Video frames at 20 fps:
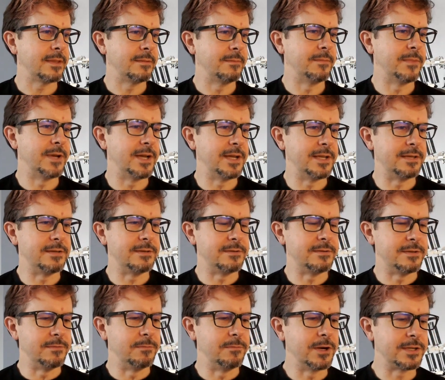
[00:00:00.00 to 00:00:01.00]
my
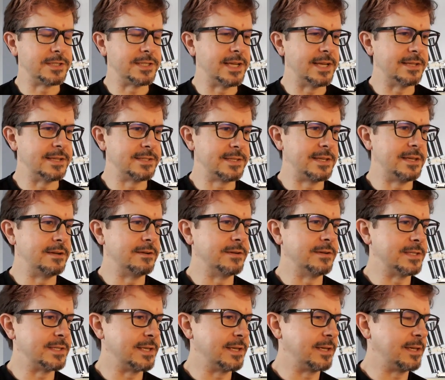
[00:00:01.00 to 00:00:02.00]
work desk
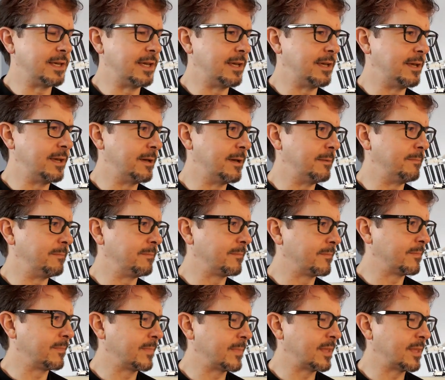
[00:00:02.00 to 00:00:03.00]
here is like a
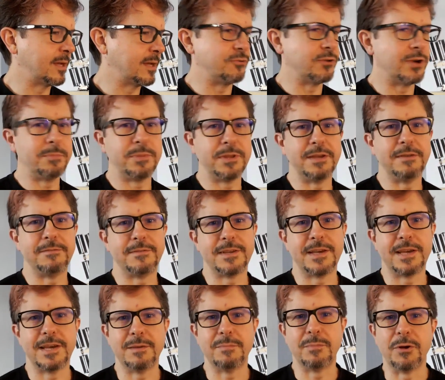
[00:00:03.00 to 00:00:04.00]
drop leaf
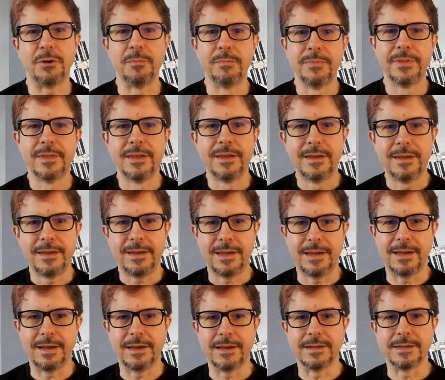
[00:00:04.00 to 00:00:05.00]
table,
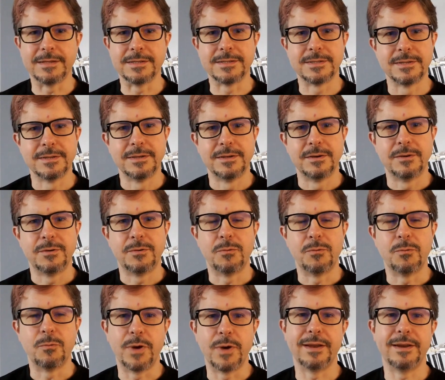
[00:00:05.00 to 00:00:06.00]
and
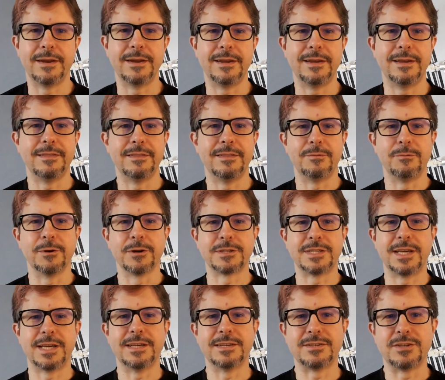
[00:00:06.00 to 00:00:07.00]
when the
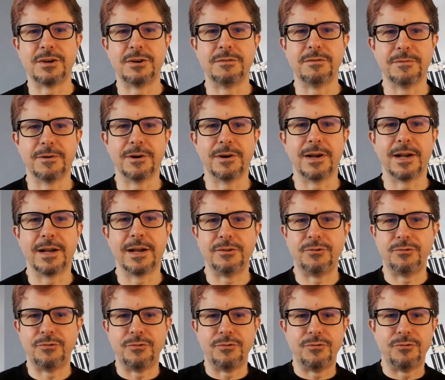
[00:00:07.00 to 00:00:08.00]
workday is over,
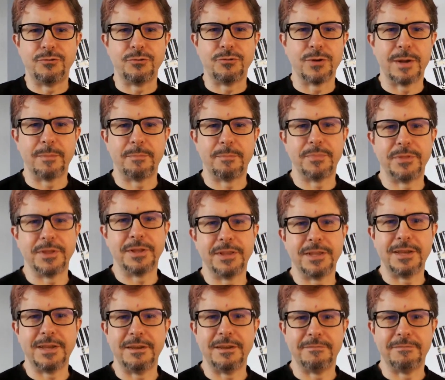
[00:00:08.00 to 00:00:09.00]
I drop the
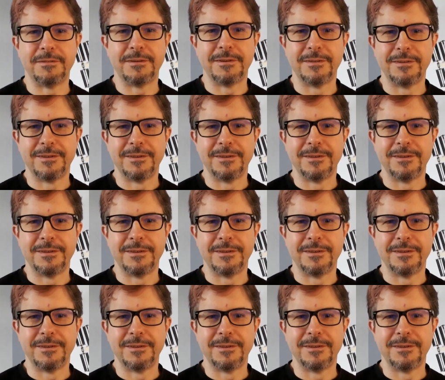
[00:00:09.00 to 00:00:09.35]
leaf.